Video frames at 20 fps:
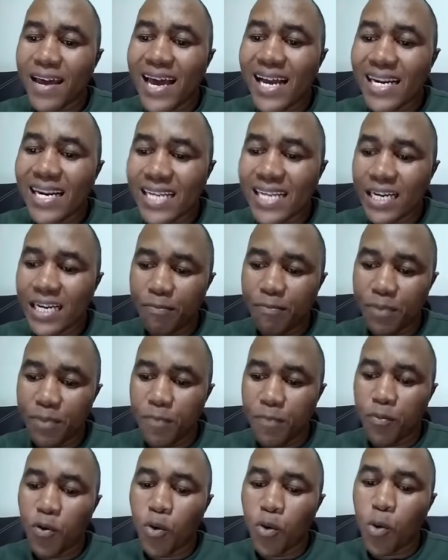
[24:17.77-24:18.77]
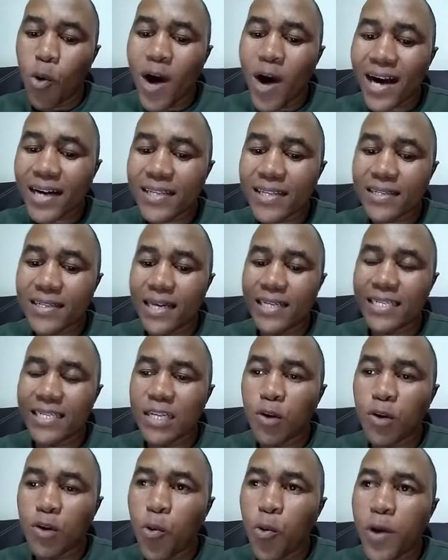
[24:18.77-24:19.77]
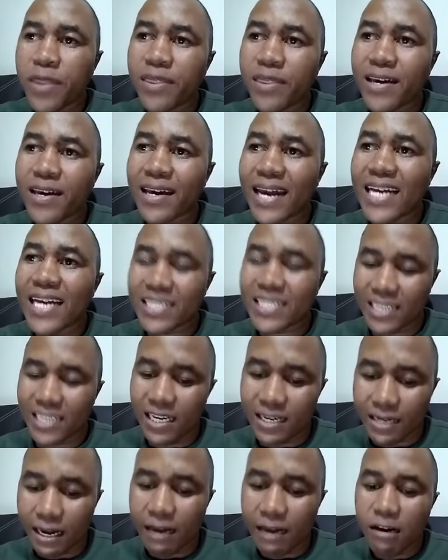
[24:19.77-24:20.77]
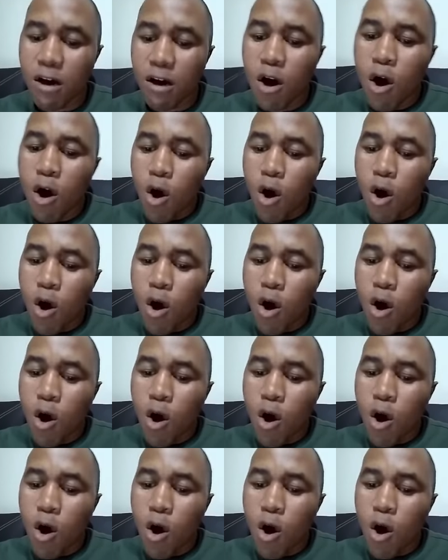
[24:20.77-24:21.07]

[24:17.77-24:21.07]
elderly people who are residing with grandchildren